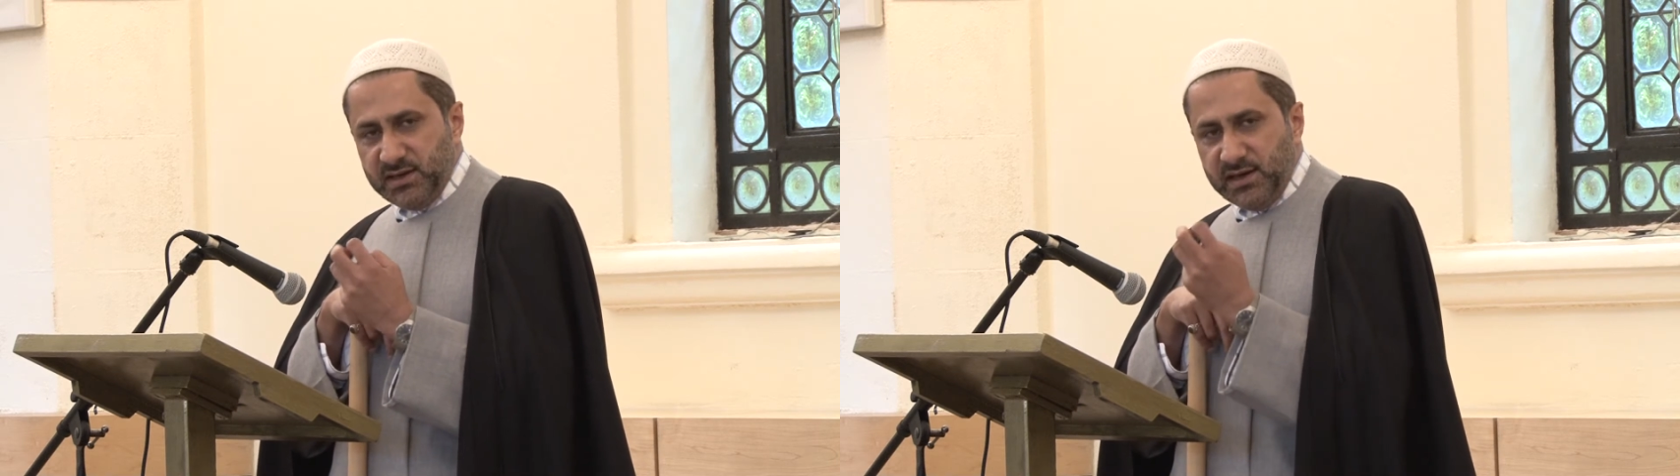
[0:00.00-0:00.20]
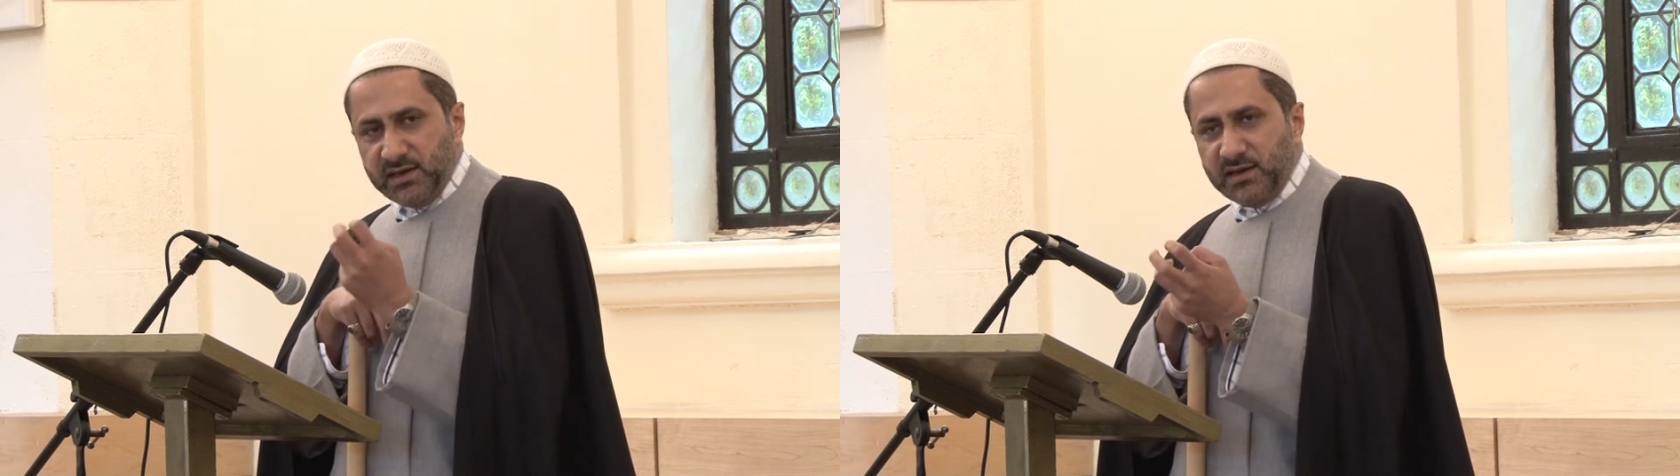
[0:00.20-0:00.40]

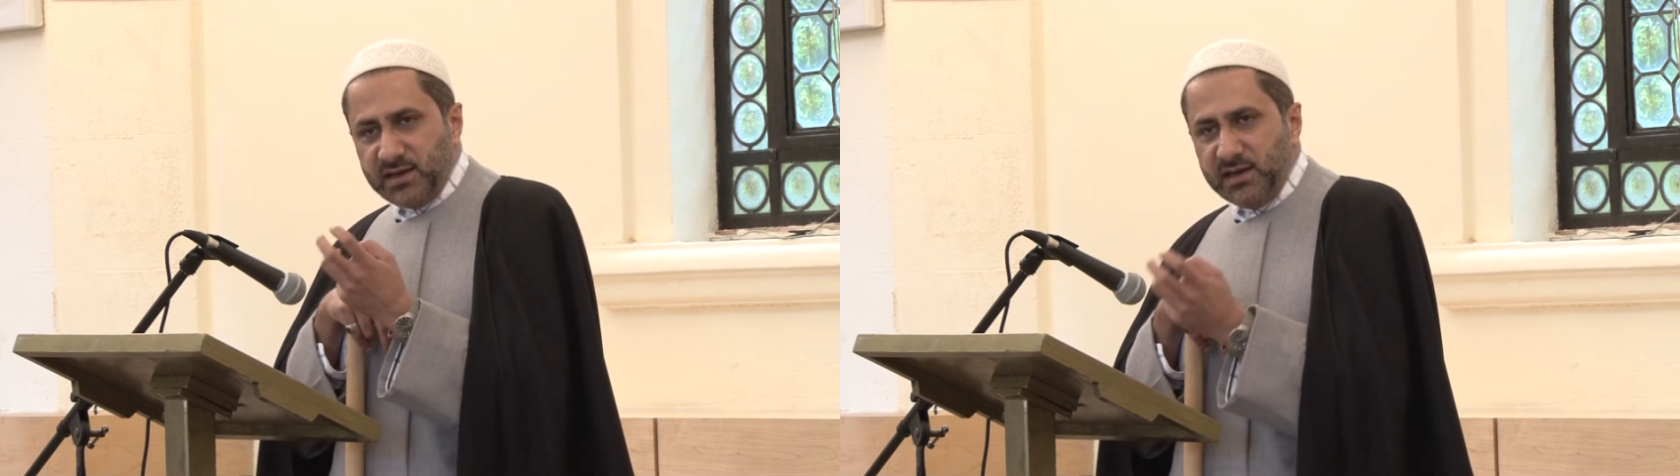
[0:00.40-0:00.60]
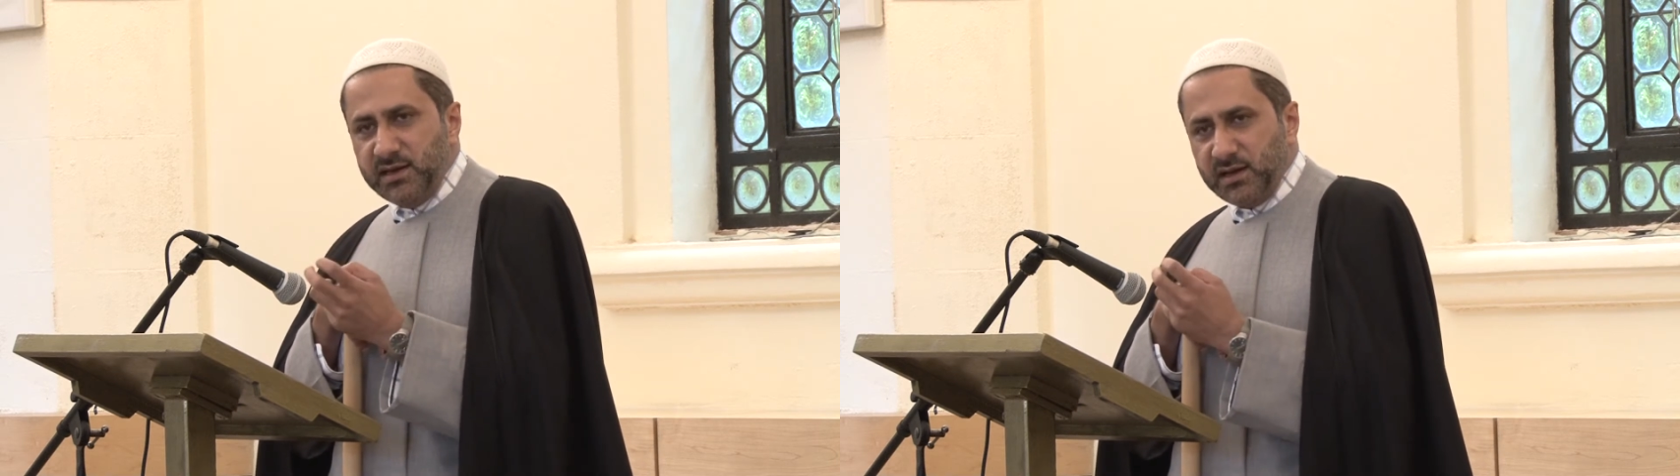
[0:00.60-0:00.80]
in
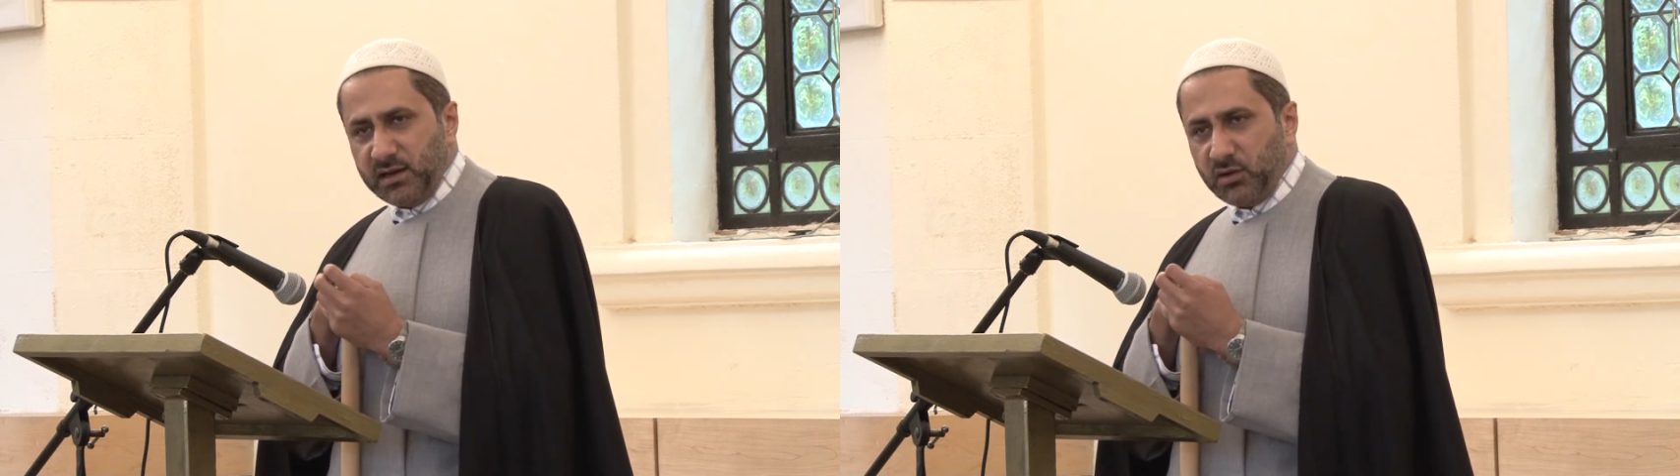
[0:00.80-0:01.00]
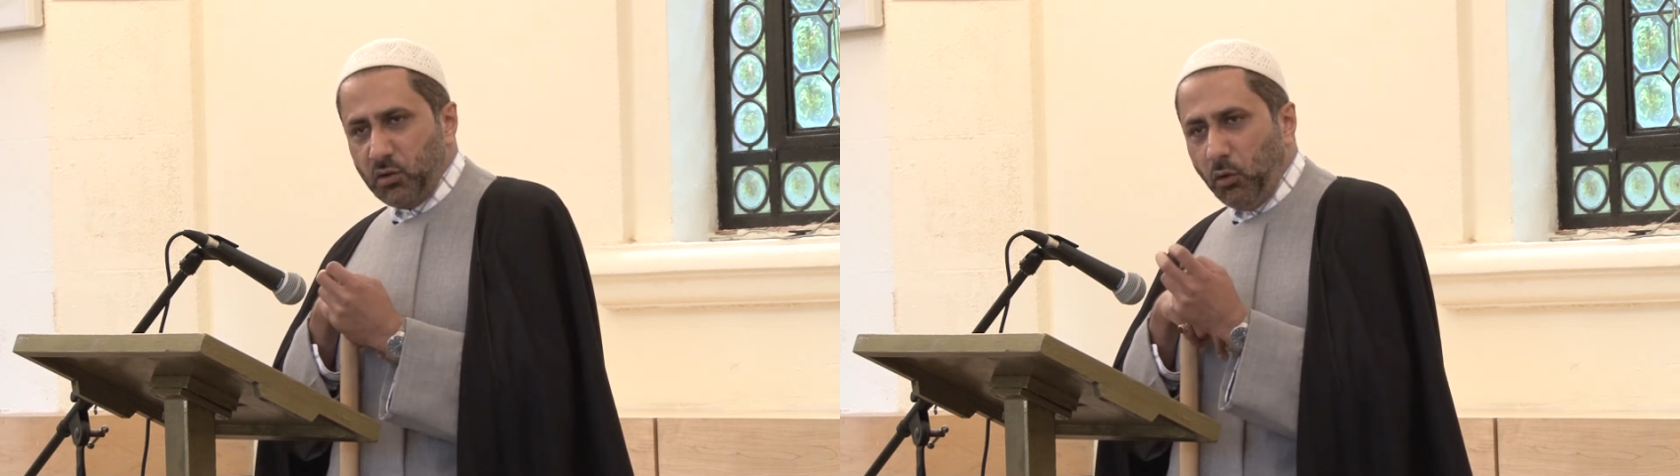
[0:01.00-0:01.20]

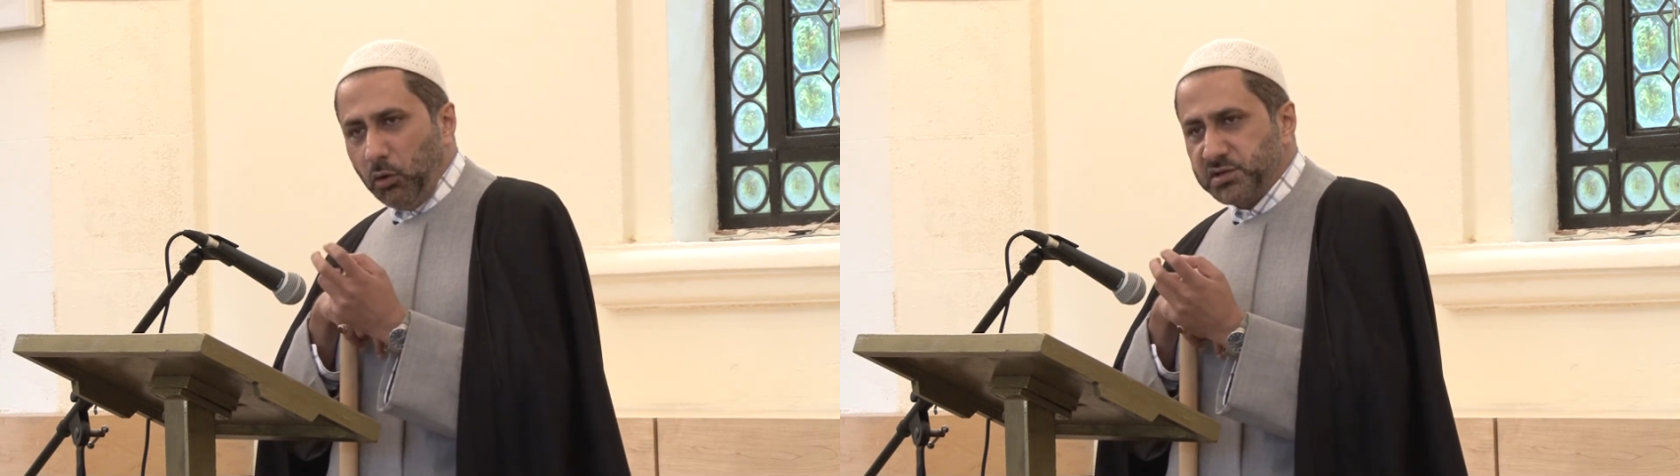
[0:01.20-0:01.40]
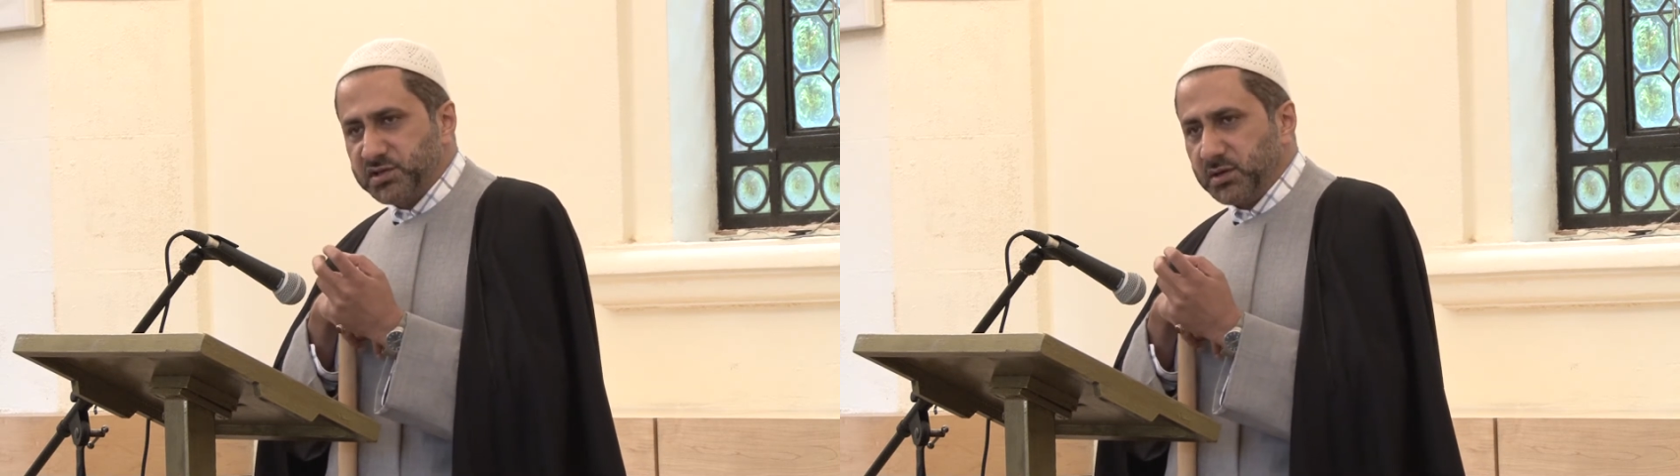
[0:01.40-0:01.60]
leading
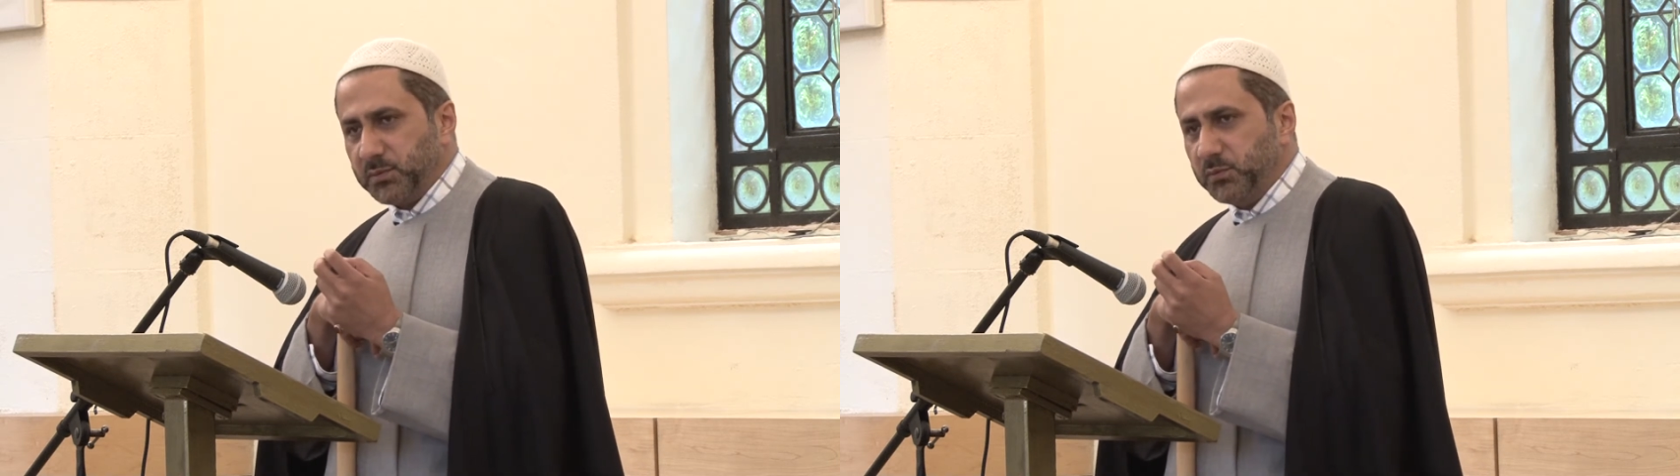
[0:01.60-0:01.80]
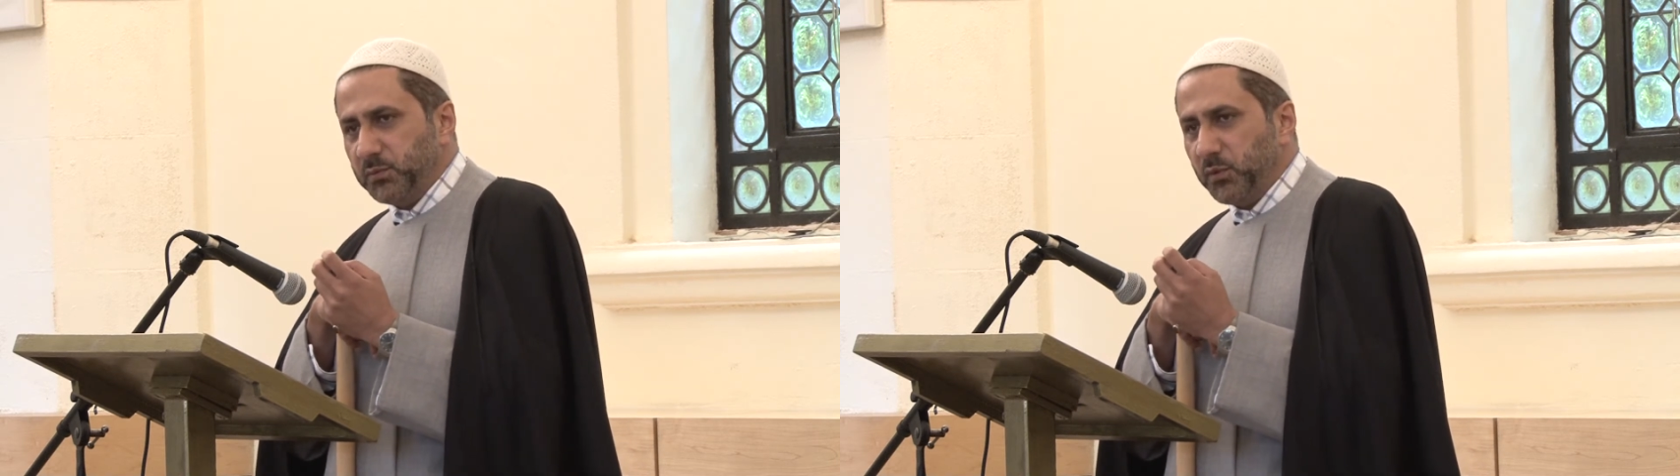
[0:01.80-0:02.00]

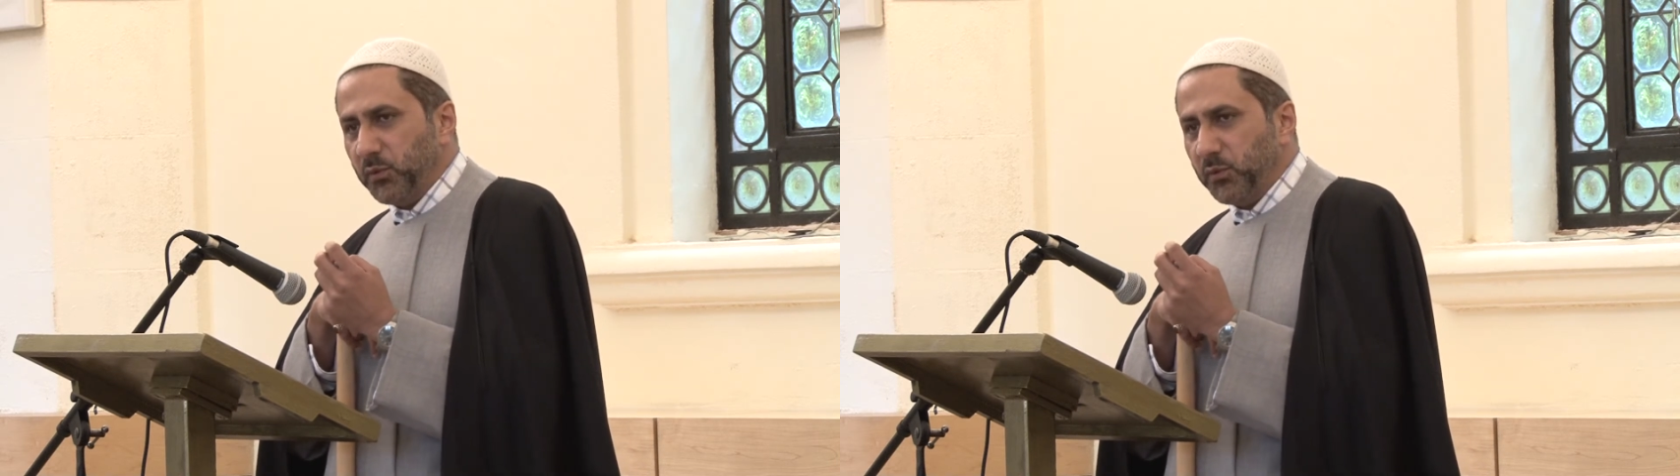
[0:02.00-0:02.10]
wholesome,